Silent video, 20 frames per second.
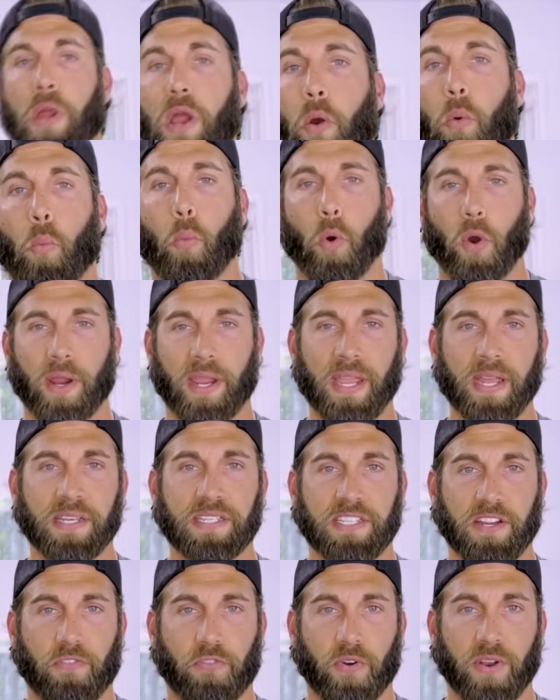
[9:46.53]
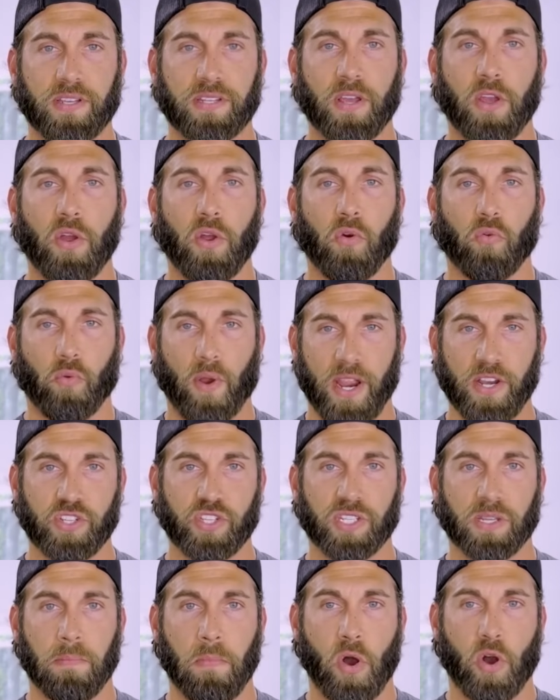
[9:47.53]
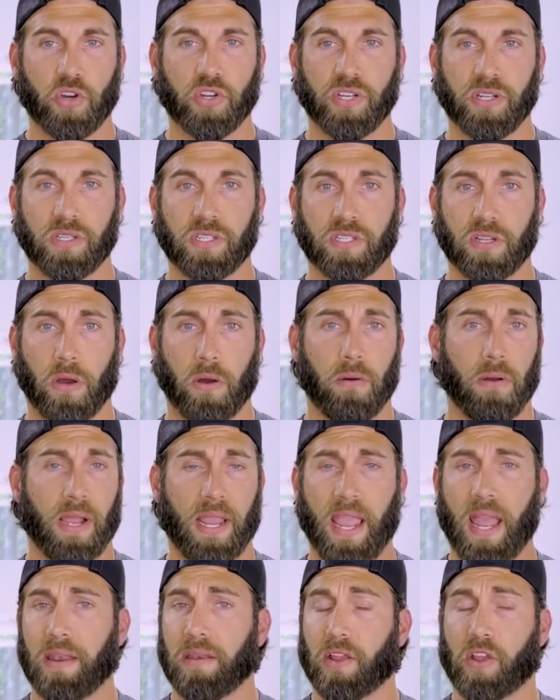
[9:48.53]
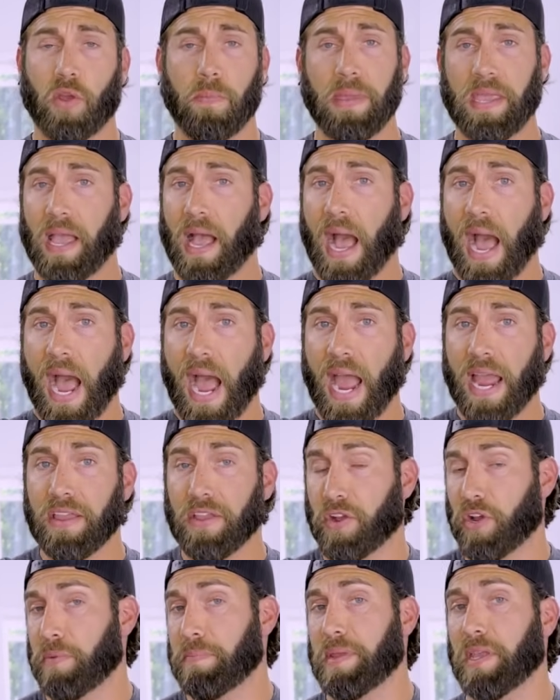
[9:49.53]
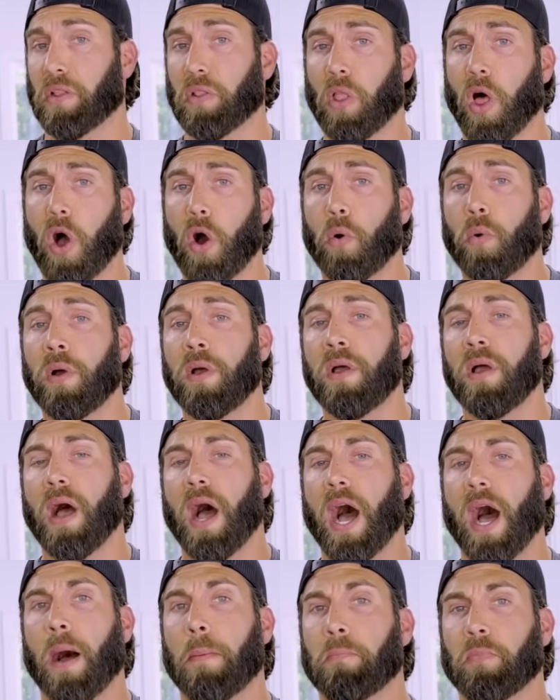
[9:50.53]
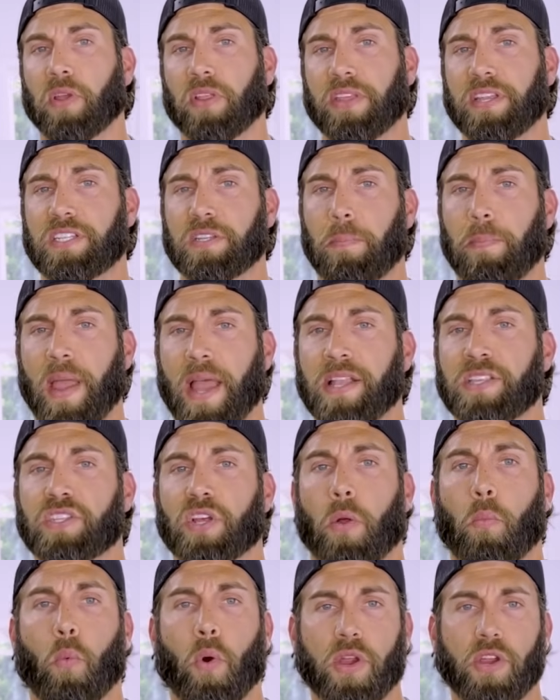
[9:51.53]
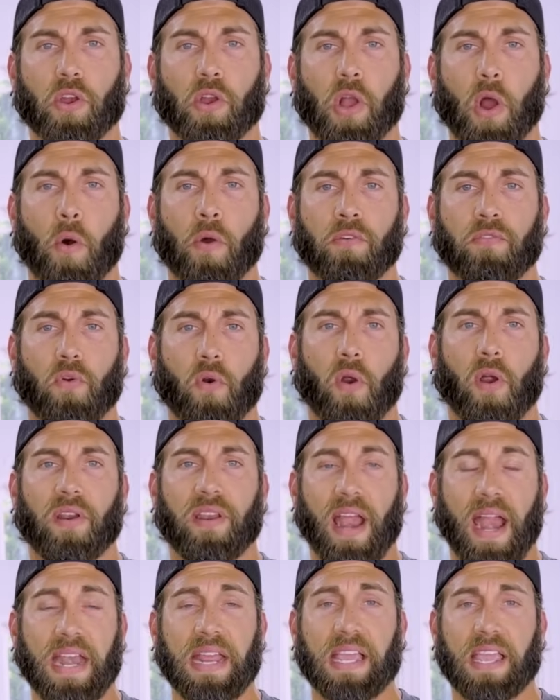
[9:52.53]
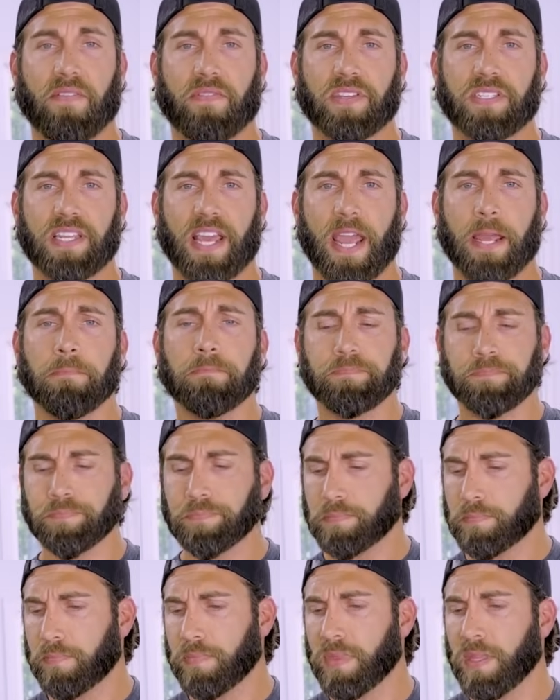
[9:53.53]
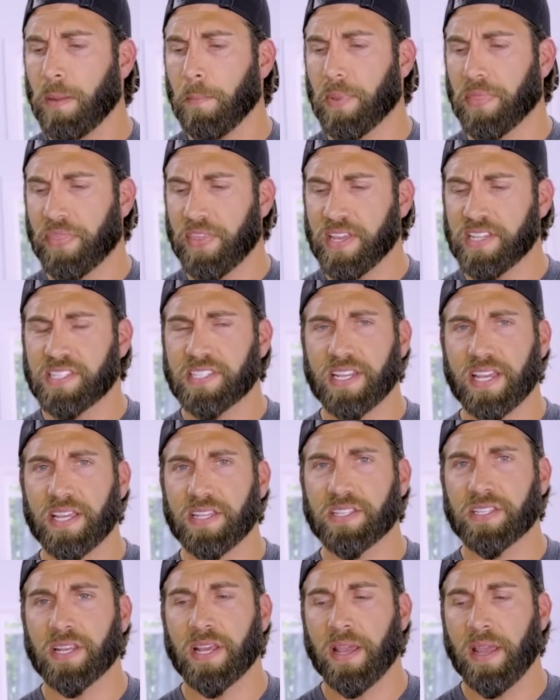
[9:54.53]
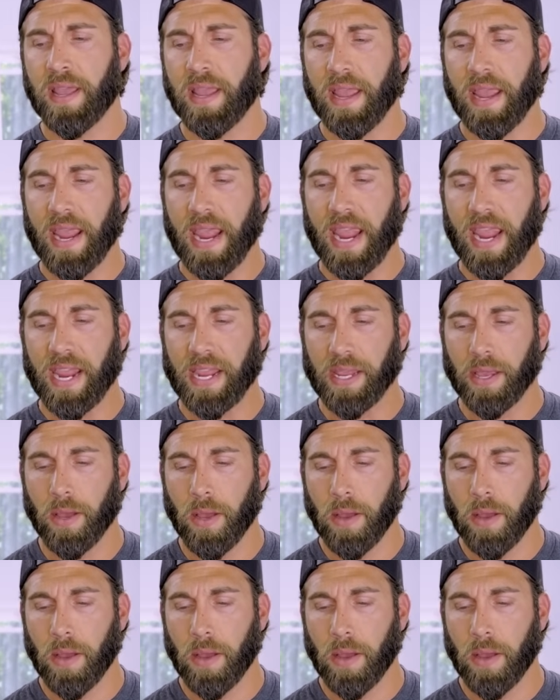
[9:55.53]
are working different ranges of motion. So again, it could be a high, it could be a low, really depends on what you're going for on any given day. But this is a